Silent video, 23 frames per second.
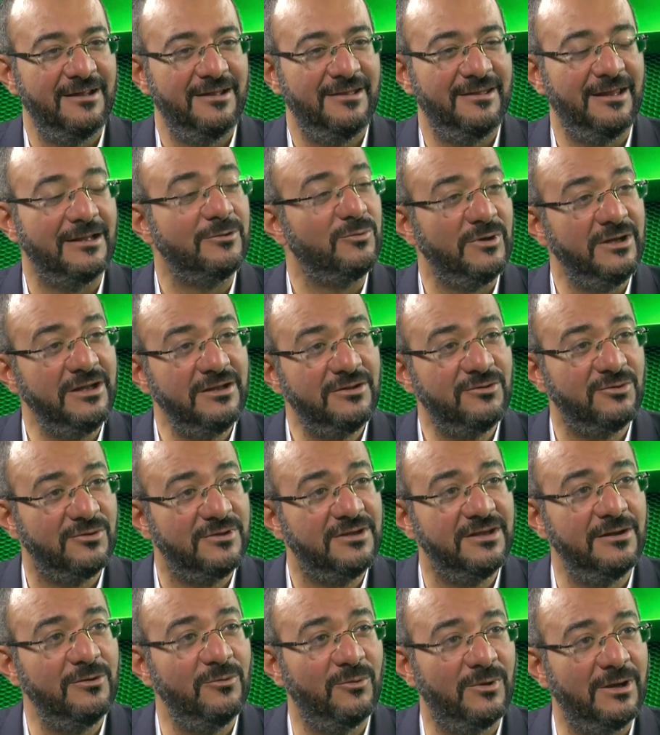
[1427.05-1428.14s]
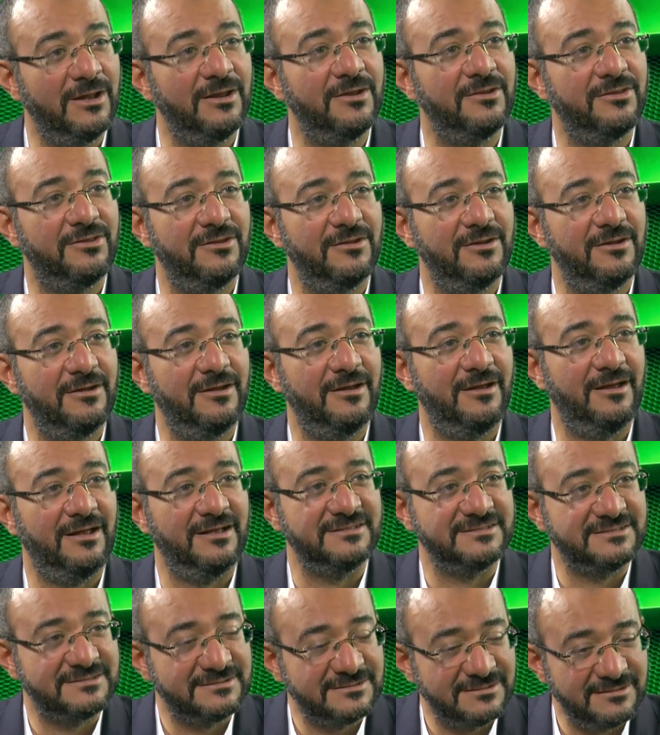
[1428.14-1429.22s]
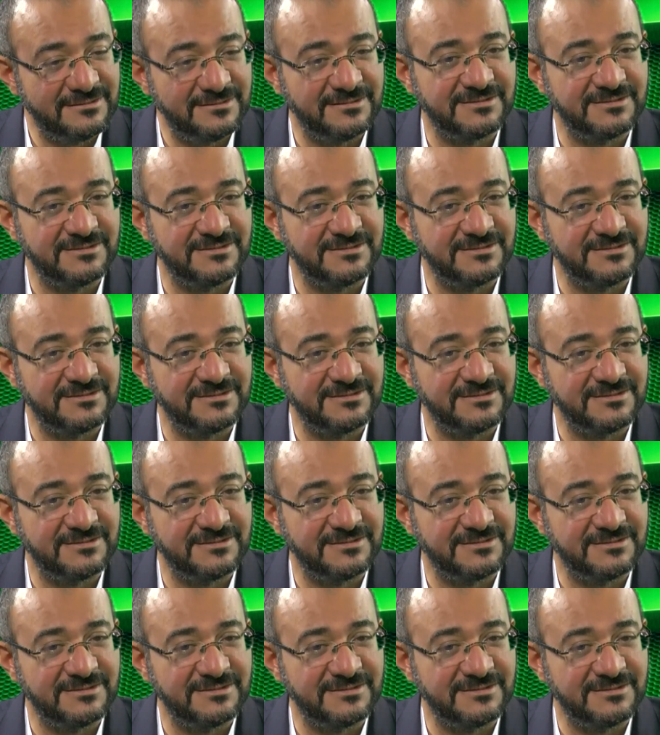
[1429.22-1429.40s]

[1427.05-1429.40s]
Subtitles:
that we need to deal with as